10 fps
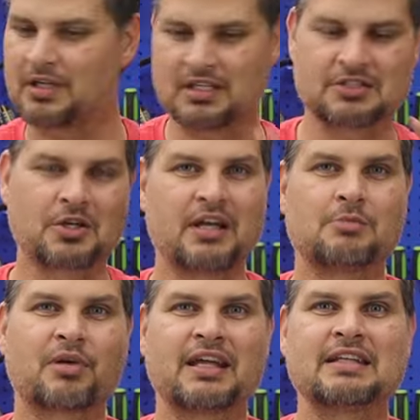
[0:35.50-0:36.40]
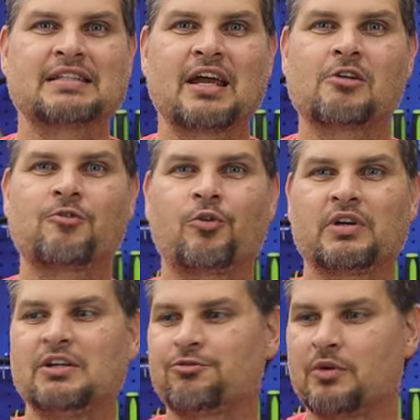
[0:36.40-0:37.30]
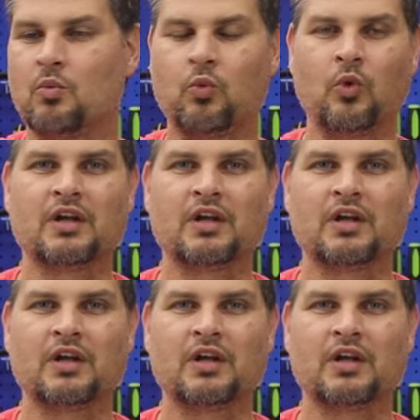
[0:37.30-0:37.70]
gonna try to break it down for you from